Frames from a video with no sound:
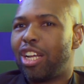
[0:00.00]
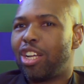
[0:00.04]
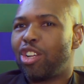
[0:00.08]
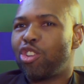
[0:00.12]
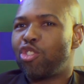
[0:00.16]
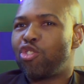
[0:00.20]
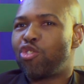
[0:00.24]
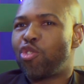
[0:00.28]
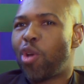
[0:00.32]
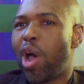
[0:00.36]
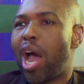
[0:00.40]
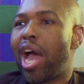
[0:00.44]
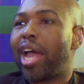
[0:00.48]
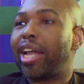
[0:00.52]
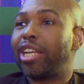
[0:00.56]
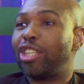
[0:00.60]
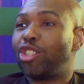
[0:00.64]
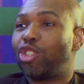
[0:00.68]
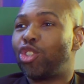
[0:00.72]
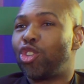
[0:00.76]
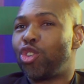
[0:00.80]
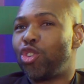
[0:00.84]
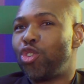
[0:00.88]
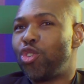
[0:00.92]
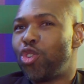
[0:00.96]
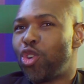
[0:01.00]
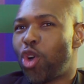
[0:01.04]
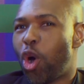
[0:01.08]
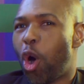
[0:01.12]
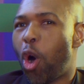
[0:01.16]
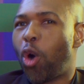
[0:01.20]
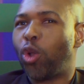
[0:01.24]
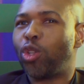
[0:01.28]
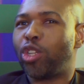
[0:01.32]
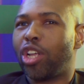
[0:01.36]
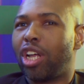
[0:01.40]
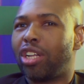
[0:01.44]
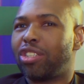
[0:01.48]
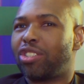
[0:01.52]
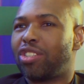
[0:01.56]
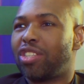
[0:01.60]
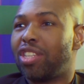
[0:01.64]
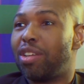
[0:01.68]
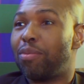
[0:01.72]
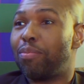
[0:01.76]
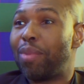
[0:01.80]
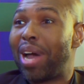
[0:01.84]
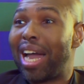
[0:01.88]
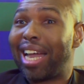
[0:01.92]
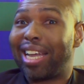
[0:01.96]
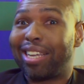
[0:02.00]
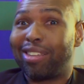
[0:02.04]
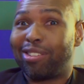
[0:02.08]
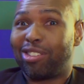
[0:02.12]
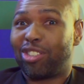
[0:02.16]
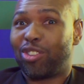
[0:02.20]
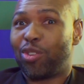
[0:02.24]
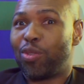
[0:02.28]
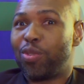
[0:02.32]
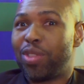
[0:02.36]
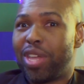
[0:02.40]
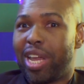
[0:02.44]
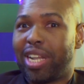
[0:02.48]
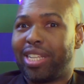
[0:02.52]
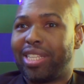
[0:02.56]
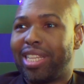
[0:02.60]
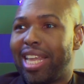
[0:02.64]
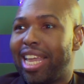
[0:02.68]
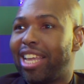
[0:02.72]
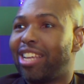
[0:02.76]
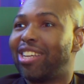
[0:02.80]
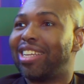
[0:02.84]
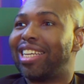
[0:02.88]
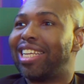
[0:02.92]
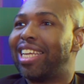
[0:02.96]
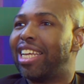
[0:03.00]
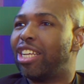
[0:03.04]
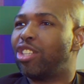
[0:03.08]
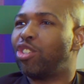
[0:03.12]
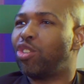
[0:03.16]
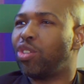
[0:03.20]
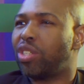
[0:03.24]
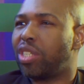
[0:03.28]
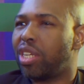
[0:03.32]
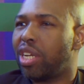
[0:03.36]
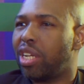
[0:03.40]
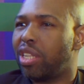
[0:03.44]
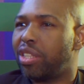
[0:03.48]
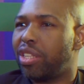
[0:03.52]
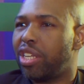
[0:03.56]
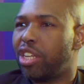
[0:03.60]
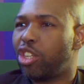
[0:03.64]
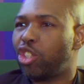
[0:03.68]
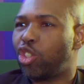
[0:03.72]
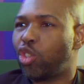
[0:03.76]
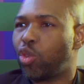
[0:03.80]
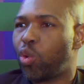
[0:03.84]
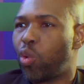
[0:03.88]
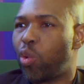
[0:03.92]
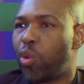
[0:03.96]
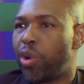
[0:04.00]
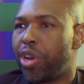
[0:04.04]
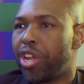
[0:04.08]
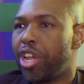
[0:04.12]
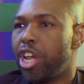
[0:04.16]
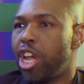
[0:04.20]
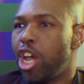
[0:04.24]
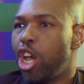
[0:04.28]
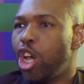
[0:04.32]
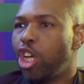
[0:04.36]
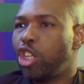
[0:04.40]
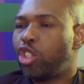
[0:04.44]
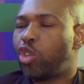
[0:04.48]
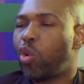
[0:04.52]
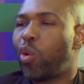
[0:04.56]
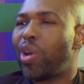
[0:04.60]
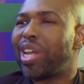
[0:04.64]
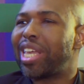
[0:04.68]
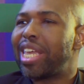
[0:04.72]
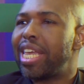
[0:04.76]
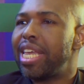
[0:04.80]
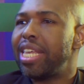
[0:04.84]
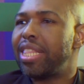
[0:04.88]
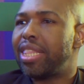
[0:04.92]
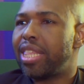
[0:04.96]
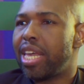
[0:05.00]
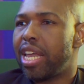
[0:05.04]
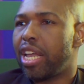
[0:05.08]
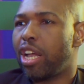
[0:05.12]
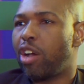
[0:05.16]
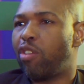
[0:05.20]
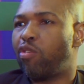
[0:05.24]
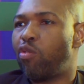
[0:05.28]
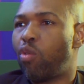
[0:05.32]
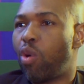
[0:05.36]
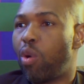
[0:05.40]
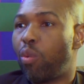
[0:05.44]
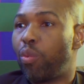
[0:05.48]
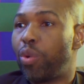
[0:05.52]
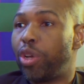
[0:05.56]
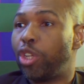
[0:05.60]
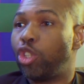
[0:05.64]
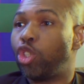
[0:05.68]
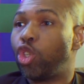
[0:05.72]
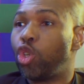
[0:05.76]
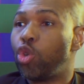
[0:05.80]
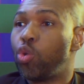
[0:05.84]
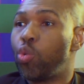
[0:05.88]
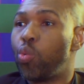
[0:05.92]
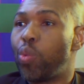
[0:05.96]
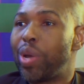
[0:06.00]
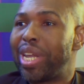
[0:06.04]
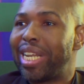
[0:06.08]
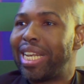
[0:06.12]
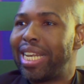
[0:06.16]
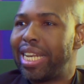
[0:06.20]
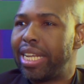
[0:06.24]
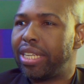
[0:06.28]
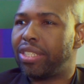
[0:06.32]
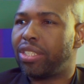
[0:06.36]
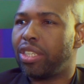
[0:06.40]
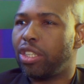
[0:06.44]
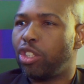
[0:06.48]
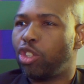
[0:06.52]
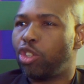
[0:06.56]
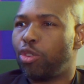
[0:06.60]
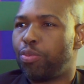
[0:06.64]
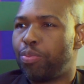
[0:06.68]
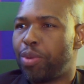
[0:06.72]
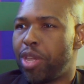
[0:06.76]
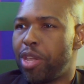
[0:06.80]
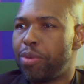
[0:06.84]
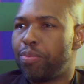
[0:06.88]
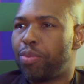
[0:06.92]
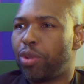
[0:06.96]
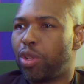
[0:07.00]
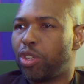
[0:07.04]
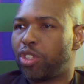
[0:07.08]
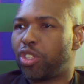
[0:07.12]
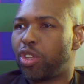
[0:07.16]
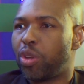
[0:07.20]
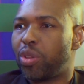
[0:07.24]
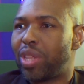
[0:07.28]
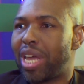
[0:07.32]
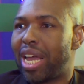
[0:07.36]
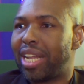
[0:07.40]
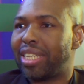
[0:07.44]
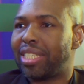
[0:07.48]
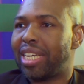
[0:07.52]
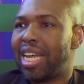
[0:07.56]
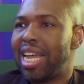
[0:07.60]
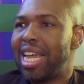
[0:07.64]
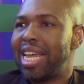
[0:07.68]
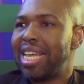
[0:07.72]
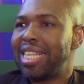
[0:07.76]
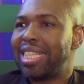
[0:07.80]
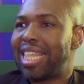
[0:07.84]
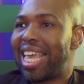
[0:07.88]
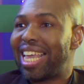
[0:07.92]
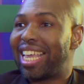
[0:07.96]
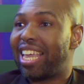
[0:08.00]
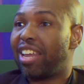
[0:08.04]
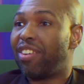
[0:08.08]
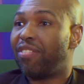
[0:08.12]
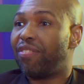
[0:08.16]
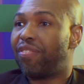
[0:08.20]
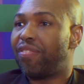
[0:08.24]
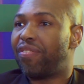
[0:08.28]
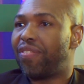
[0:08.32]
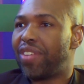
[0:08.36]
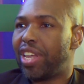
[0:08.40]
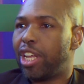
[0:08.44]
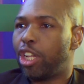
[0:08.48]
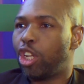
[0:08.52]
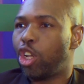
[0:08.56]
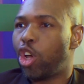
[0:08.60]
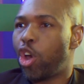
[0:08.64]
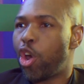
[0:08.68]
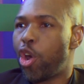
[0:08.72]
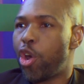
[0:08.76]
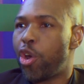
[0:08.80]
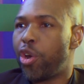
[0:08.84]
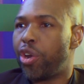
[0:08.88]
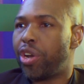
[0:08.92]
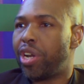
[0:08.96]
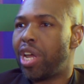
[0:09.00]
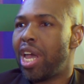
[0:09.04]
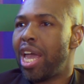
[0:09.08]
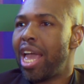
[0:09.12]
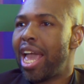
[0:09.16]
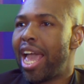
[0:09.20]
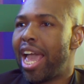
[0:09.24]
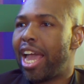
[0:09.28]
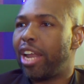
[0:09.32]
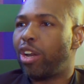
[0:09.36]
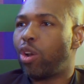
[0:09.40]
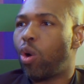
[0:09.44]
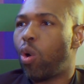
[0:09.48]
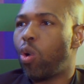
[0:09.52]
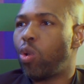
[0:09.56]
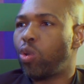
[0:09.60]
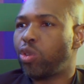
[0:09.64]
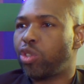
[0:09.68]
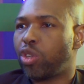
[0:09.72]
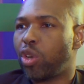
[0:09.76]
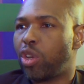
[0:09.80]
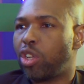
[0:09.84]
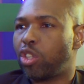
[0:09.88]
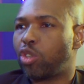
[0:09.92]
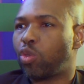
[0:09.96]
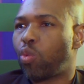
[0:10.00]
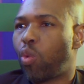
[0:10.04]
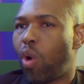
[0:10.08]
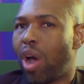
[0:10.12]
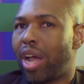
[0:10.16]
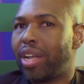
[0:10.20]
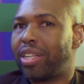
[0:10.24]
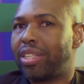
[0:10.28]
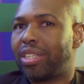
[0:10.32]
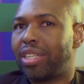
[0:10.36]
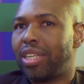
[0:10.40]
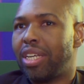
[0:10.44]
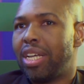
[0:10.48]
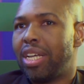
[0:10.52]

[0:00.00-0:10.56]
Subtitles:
trying to hold on to the mic so that they could get to tell their story. So a key thing of what we do, we listen to people so that they can feel heard. And also it's quite